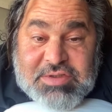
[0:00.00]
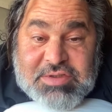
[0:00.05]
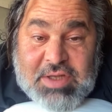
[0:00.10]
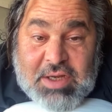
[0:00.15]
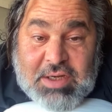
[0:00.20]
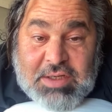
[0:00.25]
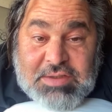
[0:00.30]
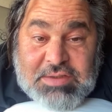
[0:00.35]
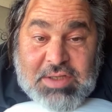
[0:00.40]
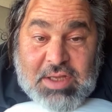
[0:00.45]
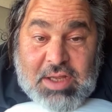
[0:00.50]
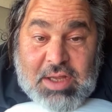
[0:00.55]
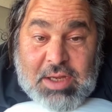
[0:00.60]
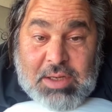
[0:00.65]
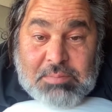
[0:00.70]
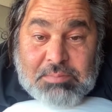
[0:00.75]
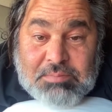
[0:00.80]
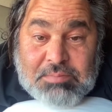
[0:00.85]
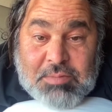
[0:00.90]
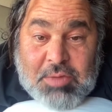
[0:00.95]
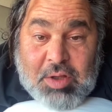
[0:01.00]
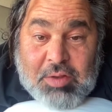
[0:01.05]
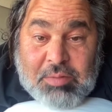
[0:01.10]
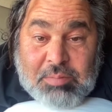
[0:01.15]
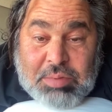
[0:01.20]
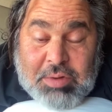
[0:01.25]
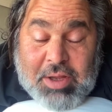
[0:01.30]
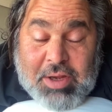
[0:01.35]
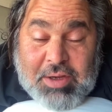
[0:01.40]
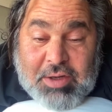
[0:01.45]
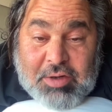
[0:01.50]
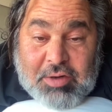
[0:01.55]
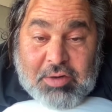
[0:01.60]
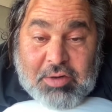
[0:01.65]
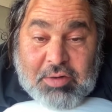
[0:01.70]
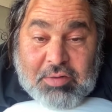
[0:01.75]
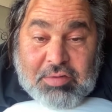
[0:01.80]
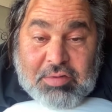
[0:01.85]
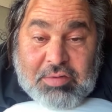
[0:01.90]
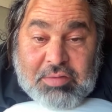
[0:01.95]
second time on the planet
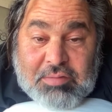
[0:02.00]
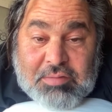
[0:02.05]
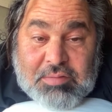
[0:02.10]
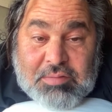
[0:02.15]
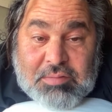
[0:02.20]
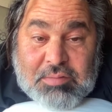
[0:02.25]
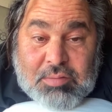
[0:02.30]
Earth